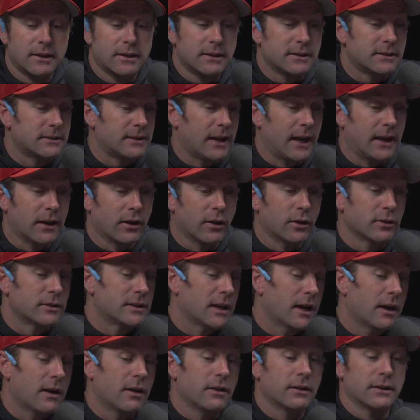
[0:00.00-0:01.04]
stay in a
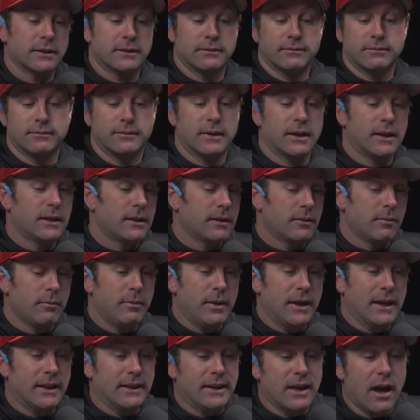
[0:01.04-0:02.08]
hotel and
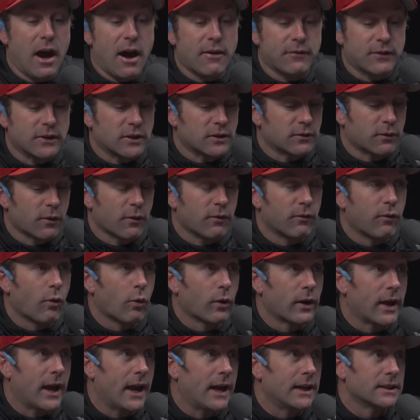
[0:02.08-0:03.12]
be in the office for
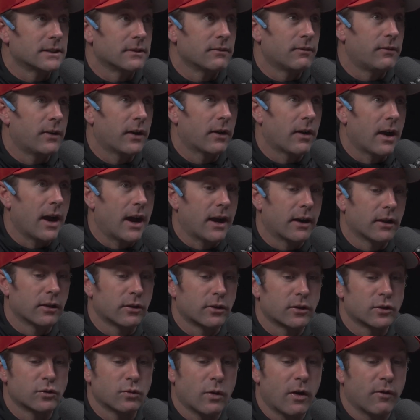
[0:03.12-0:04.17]
4 days and figure out how to
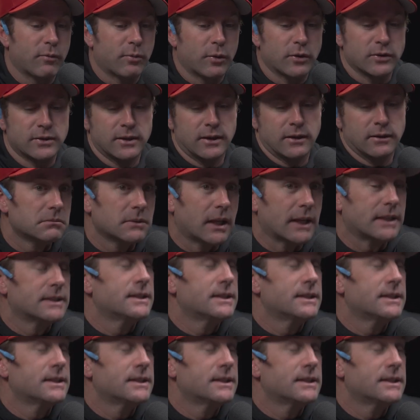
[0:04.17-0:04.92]
learn 12 personnel, like,